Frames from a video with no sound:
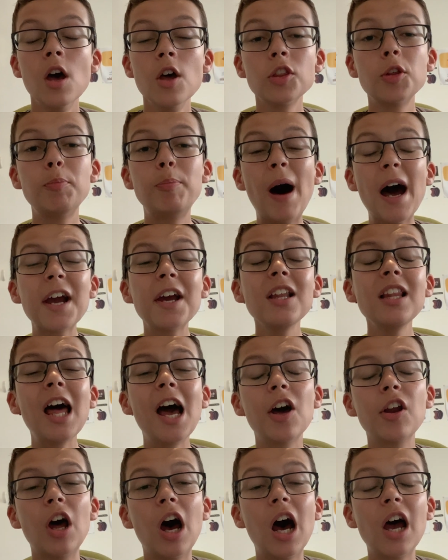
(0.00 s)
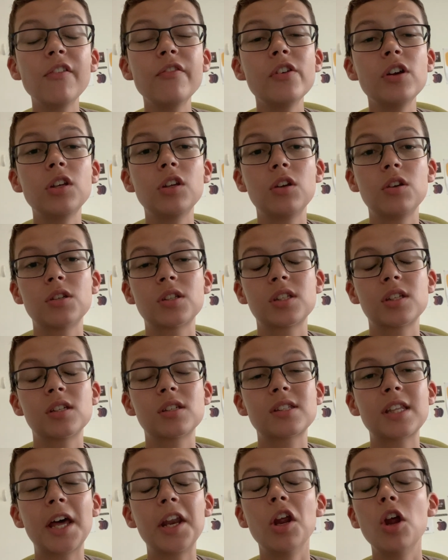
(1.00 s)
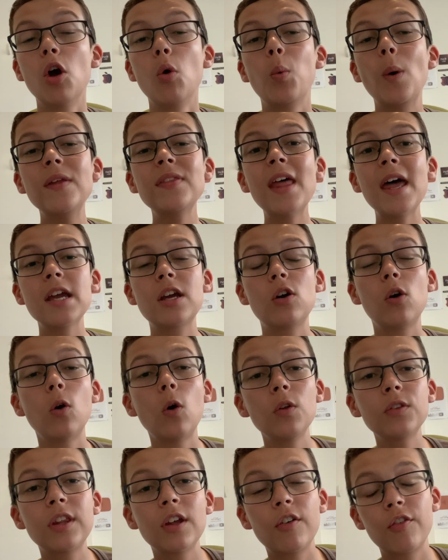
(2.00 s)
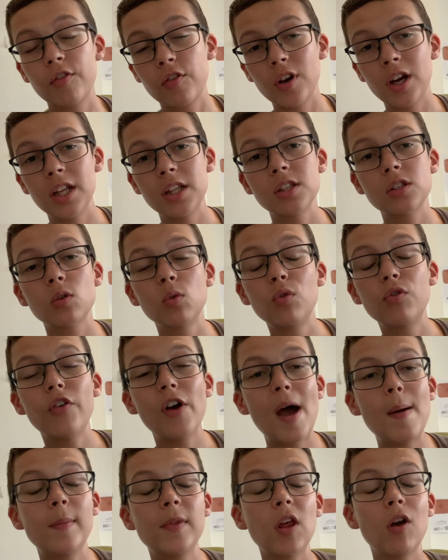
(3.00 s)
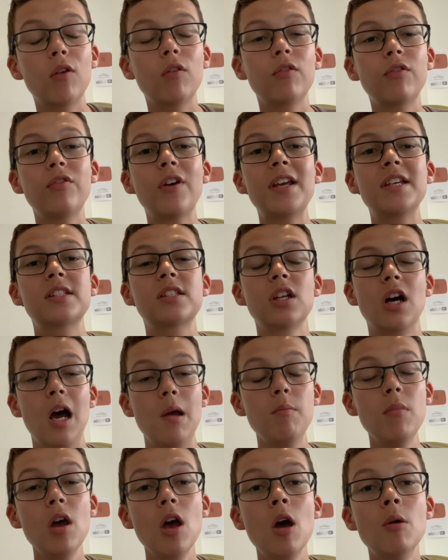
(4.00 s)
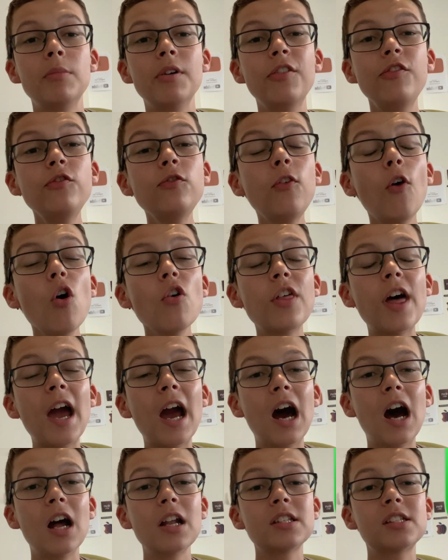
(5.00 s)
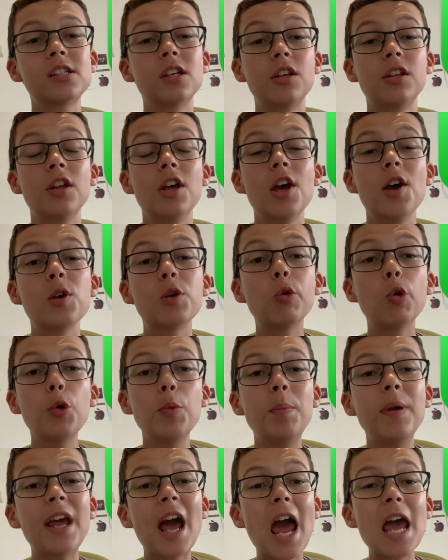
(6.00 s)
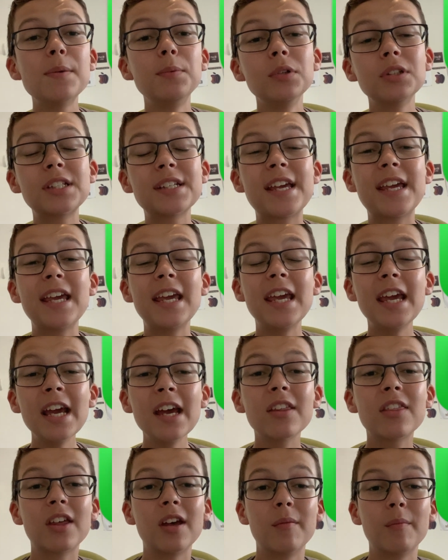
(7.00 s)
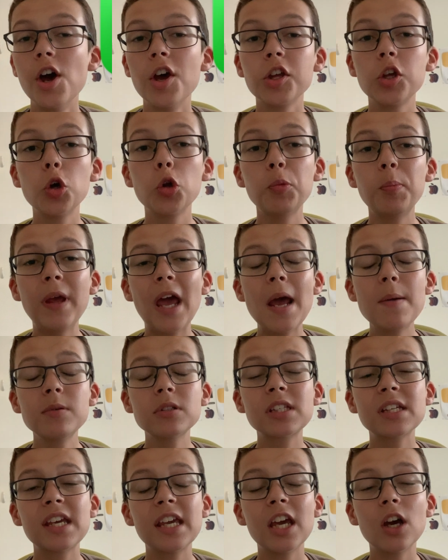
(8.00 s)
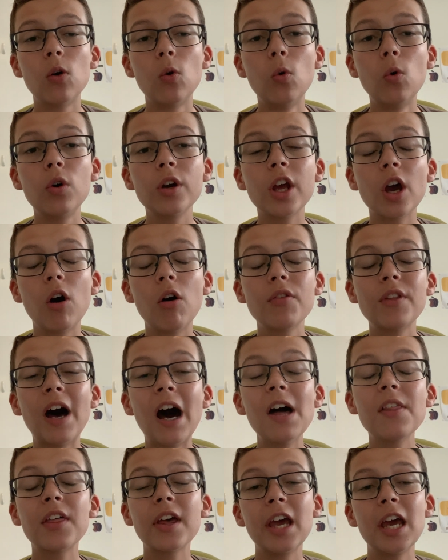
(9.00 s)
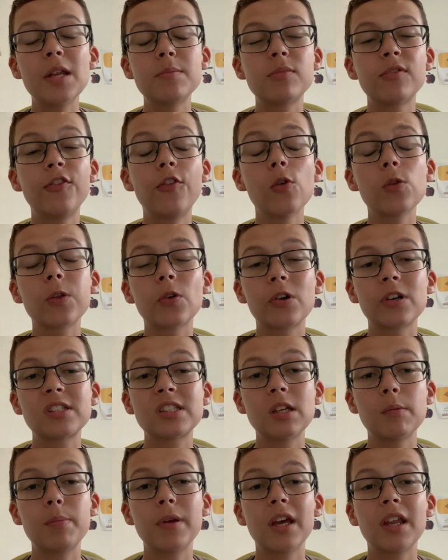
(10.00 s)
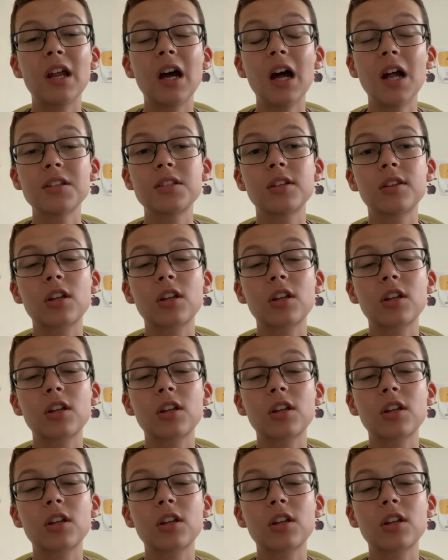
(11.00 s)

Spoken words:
The bug allowed iPhone users that when they called their friends or family on FaceTime, before they answered, you would be able to hear them. You would be able to hear audio on the other end before the recipient answered the